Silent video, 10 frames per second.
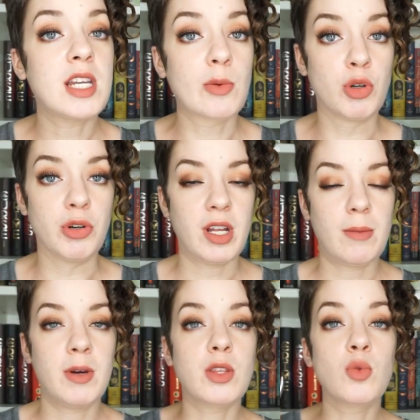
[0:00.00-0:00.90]
in
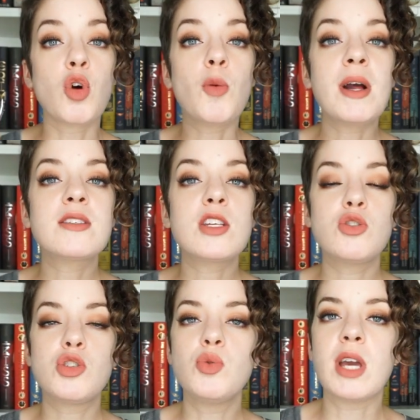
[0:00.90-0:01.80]
Uprooted, but the romance that
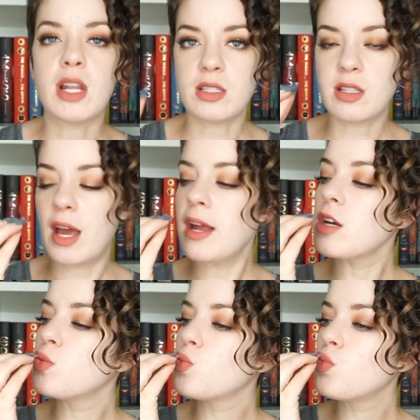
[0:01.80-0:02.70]
you do get is
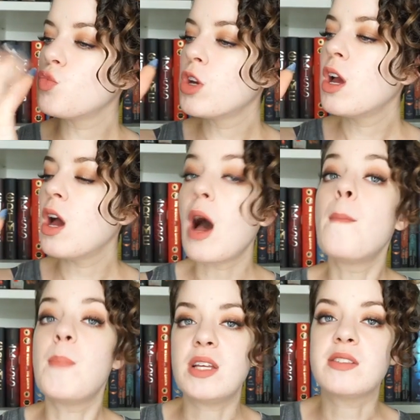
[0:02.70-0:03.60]
like
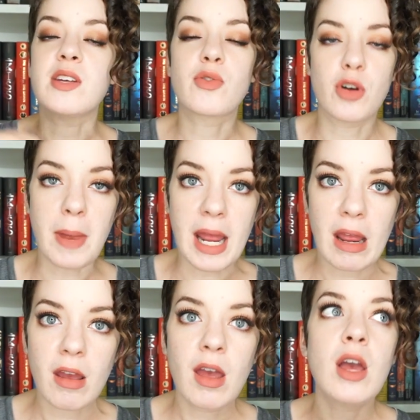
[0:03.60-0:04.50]
amazing for
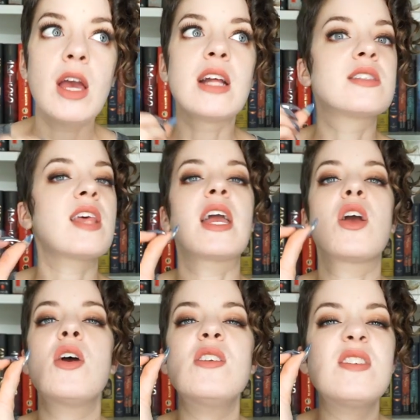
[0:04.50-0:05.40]
me. It's
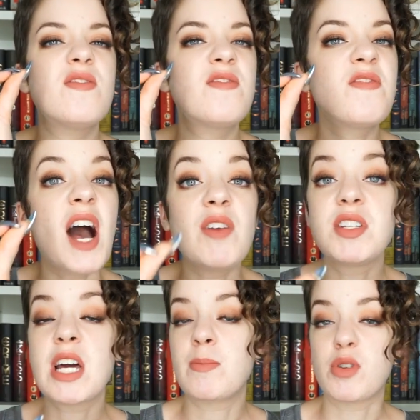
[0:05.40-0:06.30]
like 5 to
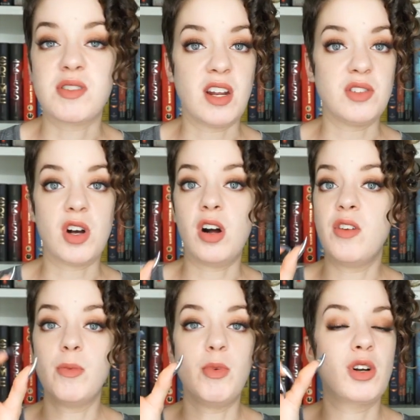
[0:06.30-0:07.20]
10% is all
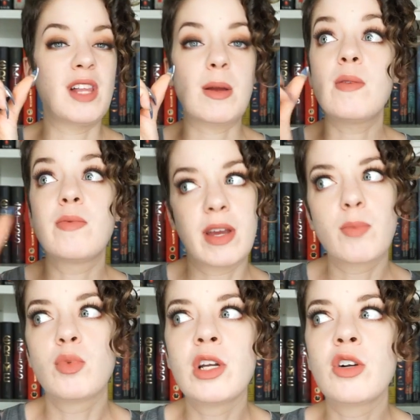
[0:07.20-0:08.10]
of the book, like
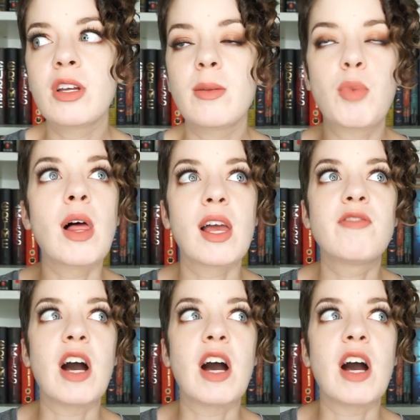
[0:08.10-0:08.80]
literally probably like